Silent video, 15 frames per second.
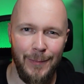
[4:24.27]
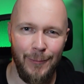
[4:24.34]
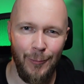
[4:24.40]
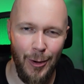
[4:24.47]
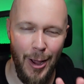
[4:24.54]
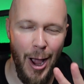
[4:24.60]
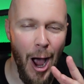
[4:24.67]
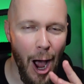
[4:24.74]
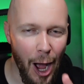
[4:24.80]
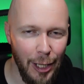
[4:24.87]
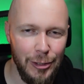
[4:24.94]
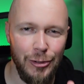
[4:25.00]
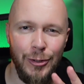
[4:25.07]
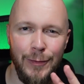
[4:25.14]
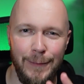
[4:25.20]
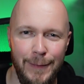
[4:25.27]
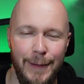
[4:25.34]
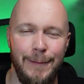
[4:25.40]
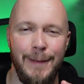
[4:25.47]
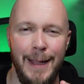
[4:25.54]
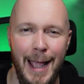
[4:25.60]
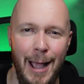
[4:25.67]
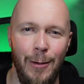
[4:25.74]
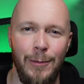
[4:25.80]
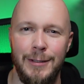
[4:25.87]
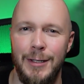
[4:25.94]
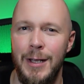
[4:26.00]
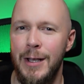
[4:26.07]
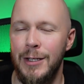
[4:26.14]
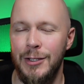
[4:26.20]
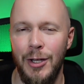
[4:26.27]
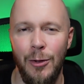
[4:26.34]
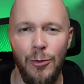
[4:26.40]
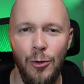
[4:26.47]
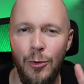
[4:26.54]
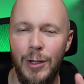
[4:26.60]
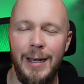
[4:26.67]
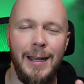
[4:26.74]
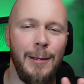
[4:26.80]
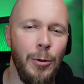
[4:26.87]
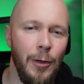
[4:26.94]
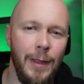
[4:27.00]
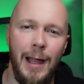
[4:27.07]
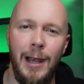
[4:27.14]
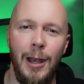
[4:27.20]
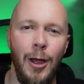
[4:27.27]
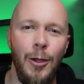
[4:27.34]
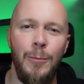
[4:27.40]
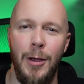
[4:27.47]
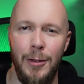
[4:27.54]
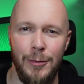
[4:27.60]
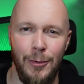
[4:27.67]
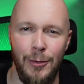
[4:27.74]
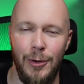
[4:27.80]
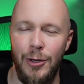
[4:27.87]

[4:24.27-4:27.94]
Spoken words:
Right, 150 hours. So you can put that low mode on,